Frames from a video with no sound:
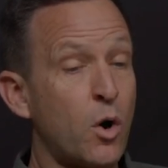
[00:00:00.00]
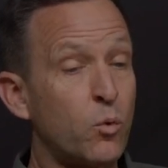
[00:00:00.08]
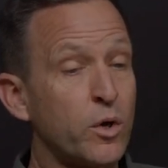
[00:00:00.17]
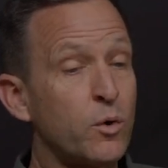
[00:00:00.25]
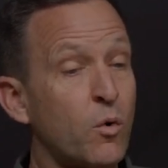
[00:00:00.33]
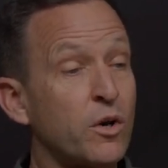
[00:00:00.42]

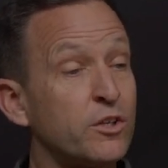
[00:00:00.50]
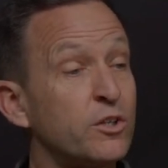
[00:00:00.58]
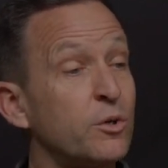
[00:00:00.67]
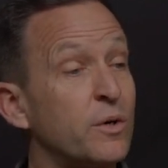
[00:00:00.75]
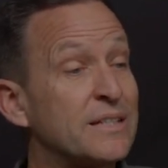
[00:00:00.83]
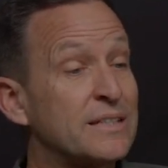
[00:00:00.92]
What we want to
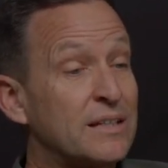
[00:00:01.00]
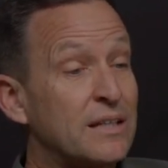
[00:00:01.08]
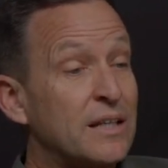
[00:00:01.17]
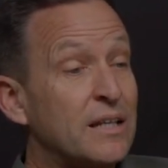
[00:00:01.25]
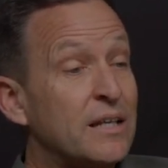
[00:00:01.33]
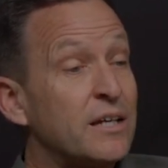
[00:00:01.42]
do is
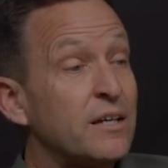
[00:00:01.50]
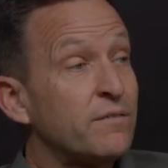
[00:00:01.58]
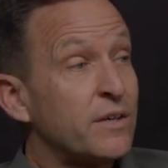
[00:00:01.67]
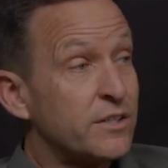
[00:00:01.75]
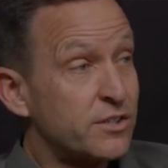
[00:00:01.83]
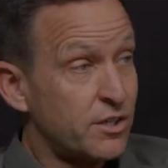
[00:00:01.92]

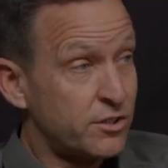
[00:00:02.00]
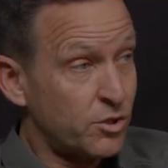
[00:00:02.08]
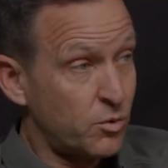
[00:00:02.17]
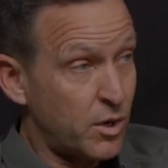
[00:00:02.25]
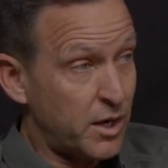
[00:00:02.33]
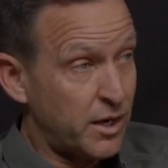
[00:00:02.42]
live in
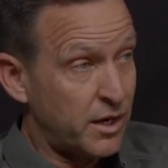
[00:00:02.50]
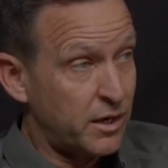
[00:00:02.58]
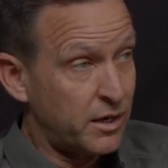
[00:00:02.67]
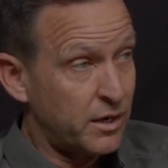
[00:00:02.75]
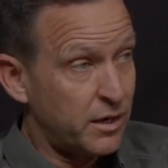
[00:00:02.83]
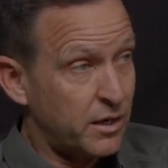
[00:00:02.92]
such a
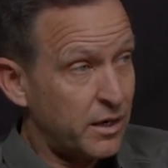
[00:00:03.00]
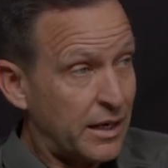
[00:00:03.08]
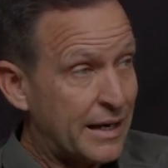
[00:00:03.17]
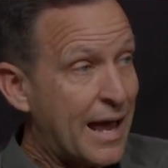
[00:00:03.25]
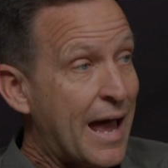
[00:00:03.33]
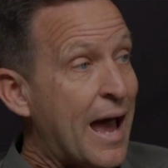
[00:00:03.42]
way
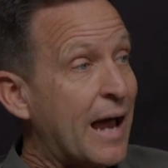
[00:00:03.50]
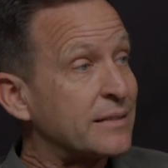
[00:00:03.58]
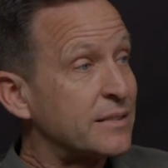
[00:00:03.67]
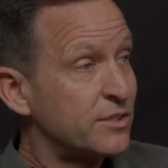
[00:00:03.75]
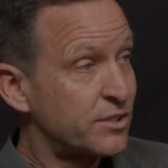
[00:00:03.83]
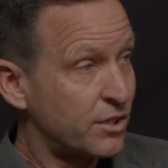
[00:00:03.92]
and
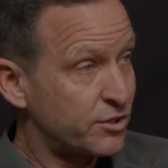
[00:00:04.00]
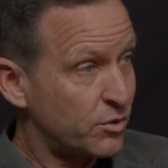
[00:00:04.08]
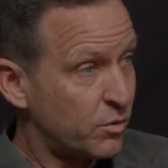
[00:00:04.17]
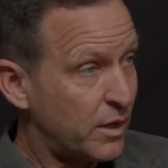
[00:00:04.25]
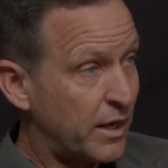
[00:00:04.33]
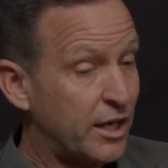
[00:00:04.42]
act in such
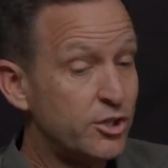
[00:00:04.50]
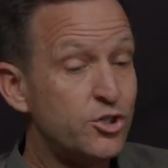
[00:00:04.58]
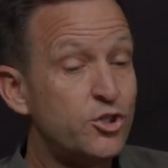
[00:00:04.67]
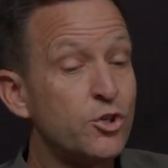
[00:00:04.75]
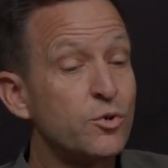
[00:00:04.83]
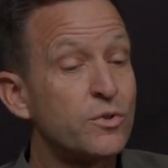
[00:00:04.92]
a way
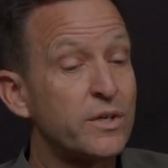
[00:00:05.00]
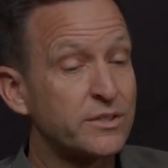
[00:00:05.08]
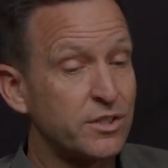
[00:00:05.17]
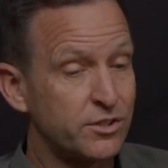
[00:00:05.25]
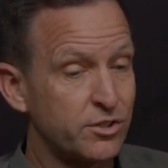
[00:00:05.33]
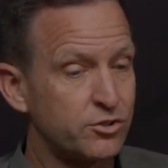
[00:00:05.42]
and do
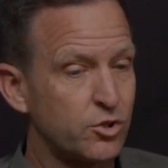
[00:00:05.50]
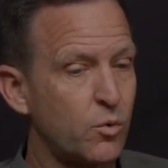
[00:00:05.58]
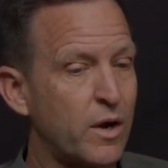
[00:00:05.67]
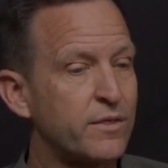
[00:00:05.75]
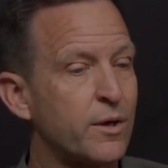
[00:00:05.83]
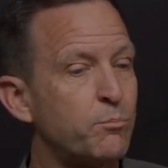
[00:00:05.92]
things in such a
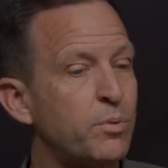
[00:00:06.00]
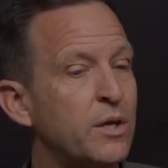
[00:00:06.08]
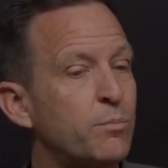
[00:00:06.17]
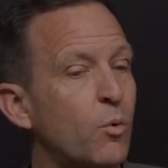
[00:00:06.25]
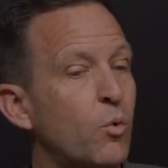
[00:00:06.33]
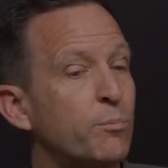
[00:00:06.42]
way that
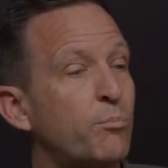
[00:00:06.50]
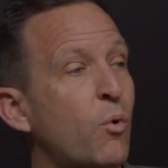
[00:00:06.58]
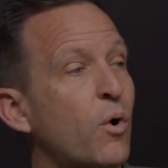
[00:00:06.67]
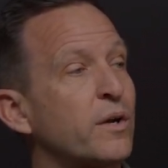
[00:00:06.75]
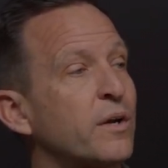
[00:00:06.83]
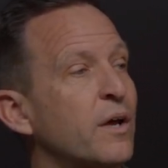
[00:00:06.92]
people would
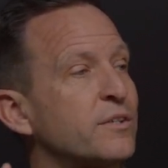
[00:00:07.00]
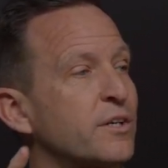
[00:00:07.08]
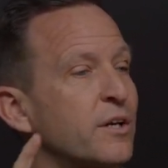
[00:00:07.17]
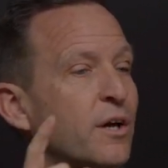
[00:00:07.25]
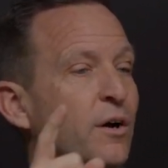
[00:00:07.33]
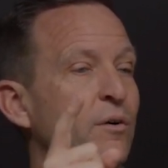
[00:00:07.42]
point at
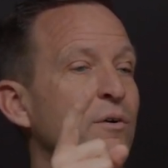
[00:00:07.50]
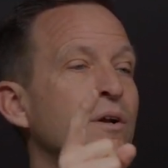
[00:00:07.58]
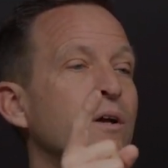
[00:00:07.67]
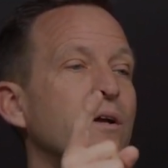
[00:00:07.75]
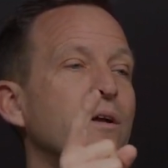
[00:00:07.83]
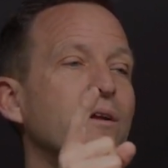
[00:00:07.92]
us and go,
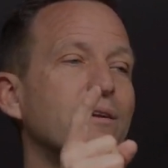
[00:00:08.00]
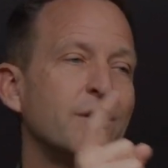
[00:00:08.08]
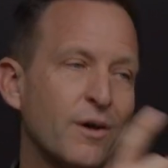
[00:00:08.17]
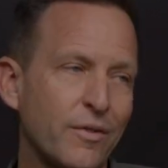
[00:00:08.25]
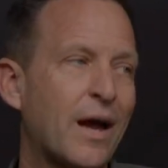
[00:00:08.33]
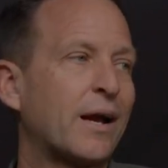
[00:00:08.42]

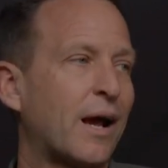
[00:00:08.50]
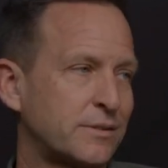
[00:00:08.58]
no, that